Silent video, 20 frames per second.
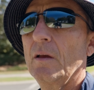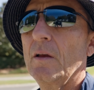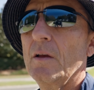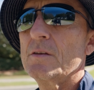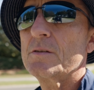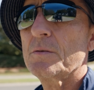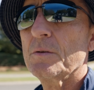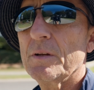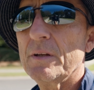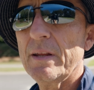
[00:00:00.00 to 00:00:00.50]

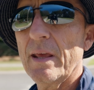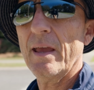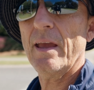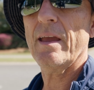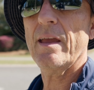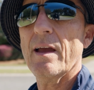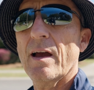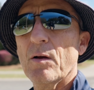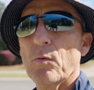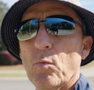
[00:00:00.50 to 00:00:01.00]
So
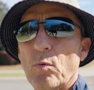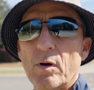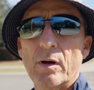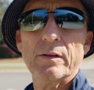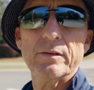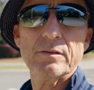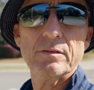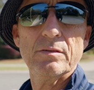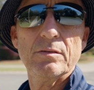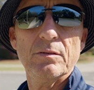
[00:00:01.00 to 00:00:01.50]
today I
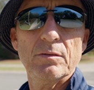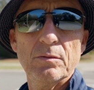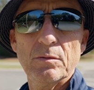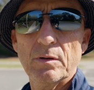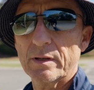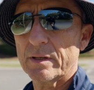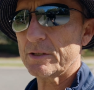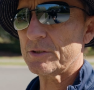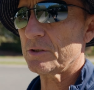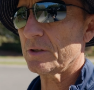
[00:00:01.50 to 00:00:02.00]
want
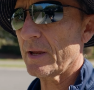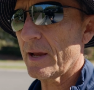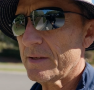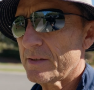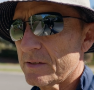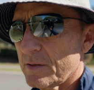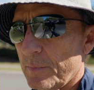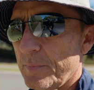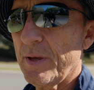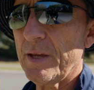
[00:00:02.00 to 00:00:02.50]
to get you
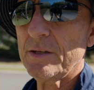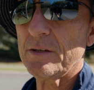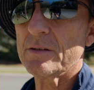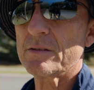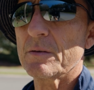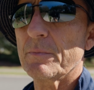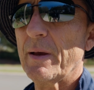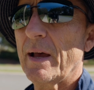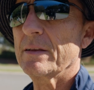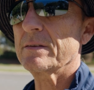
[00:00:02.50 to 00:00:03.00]
guys'
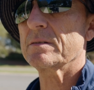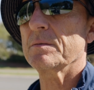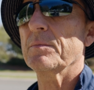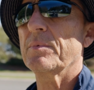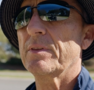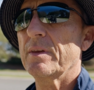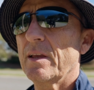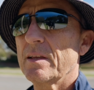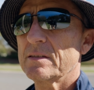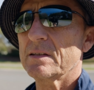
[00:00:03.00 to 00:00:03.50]
opinions about some
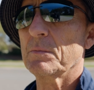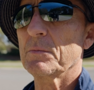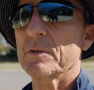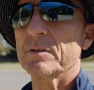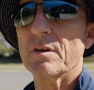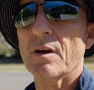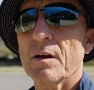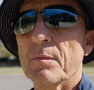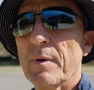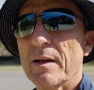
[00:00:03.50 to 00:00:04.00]
things, and I'm going to
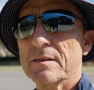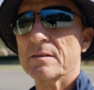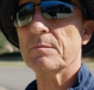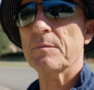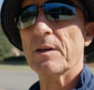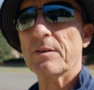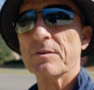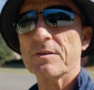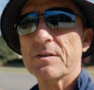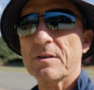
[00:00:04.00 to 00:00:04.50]
talk about some
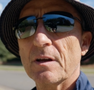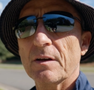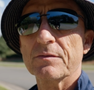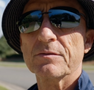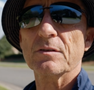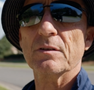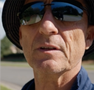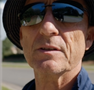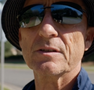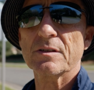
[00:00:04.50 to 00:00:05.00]
other stuff.
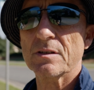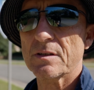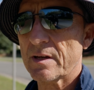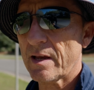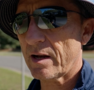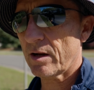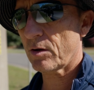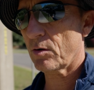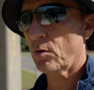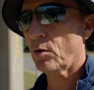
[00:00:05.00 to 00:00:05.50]
So let's just
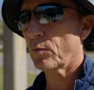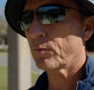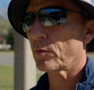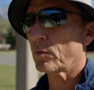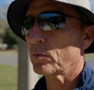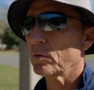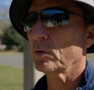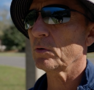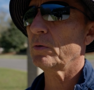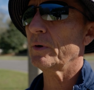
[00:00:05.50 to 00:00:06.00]
kind of go over
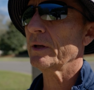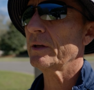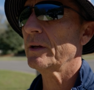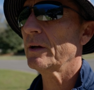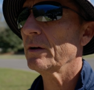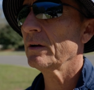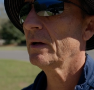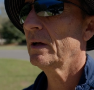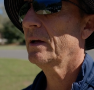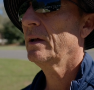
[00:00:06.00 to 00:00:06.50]
it real quick
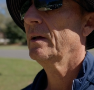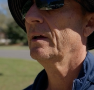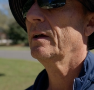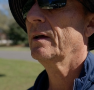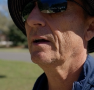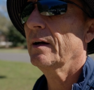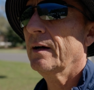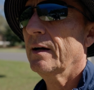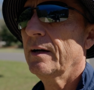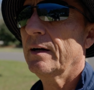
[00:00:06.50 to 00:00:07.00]
here.
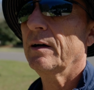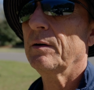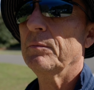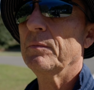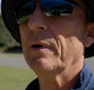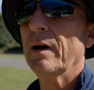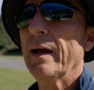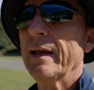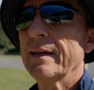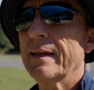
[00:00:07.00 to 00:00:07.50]

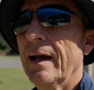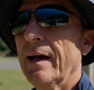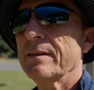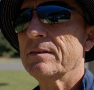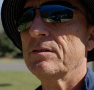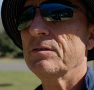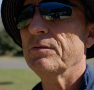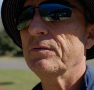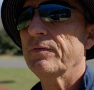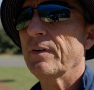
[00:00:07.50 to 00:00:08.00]
I got
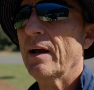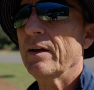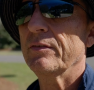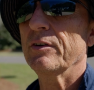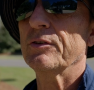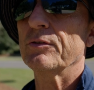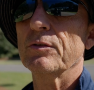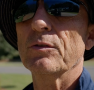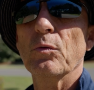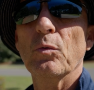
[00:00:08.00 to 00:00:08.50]
to
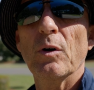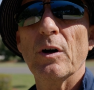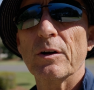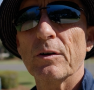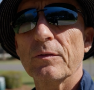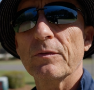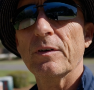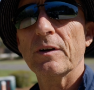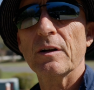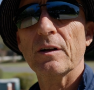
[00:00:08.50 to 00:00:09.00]
501
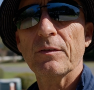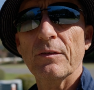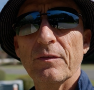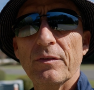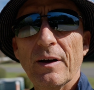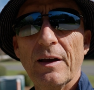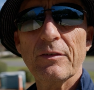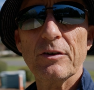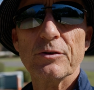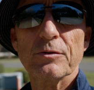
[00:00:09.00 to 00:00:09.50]
or
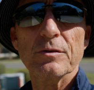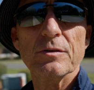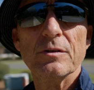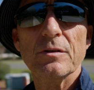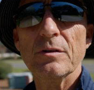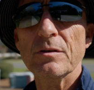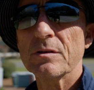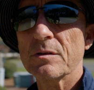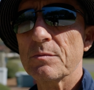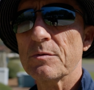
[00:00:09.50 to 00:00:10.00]

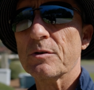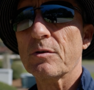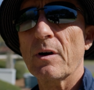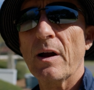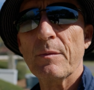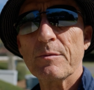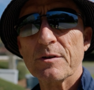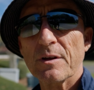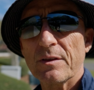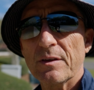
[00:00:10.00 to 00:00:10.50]
502
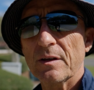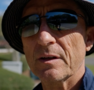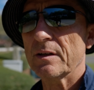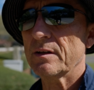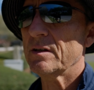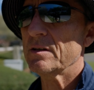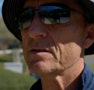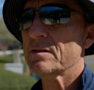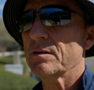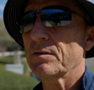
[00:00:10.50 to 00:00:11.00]
subscribers, I think it
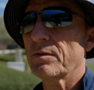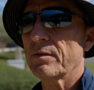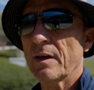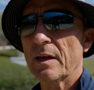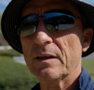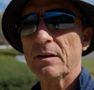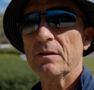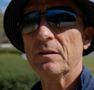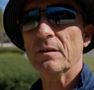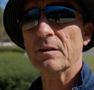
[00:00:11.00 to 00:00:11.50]
is. So
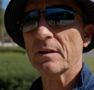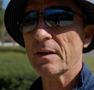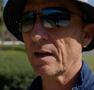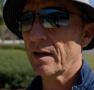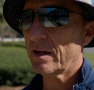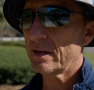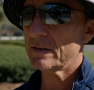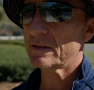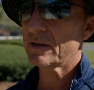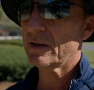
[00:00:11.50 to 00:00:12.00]
thank you to you
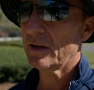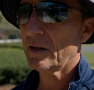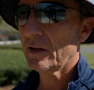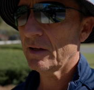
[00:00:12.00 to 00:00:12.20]
guys.